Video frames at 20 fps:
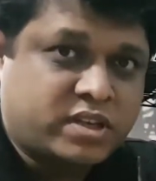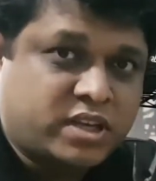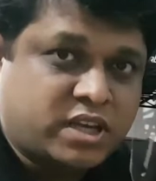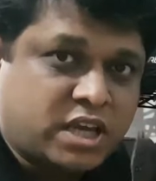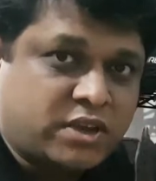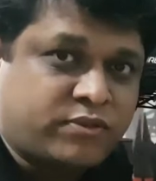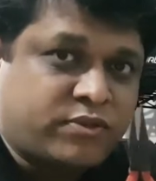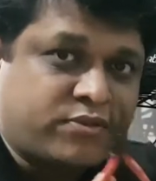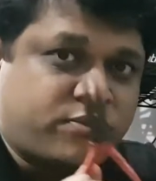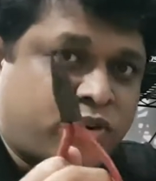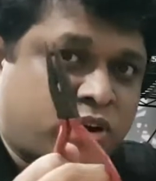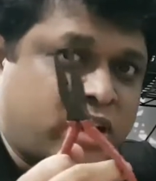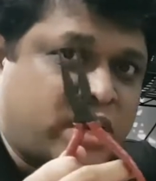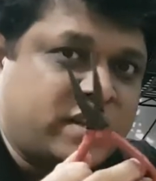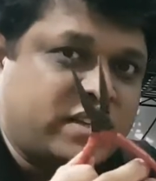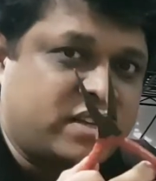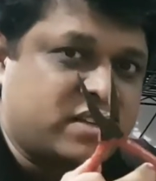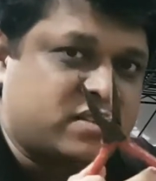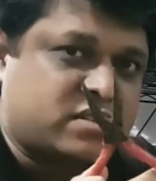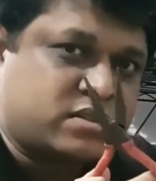If you forget
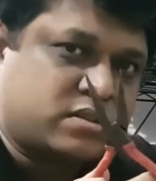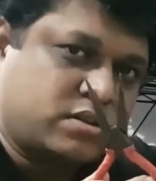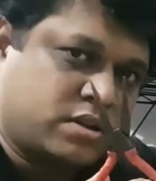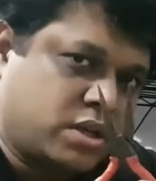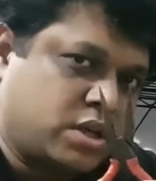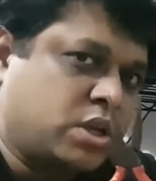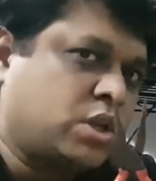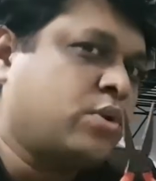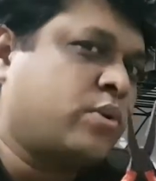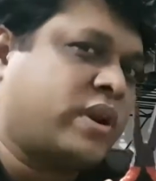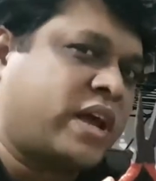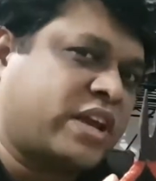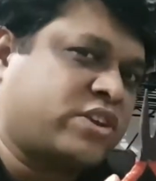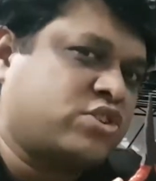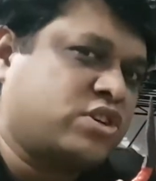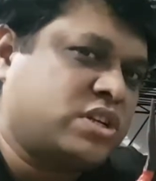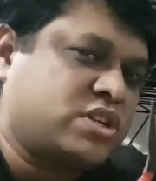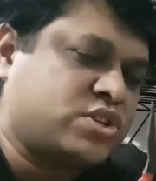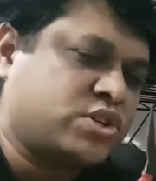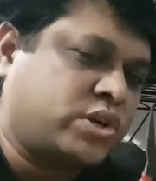this, you are
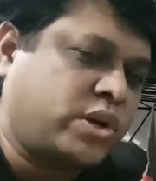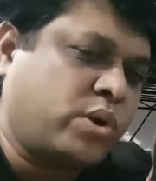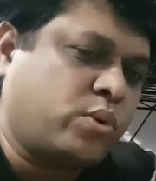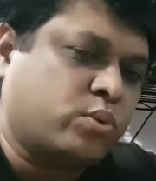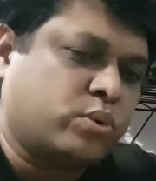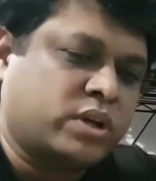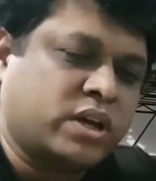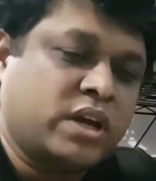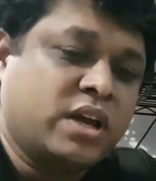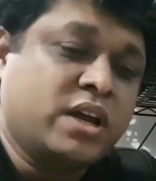actually screwed.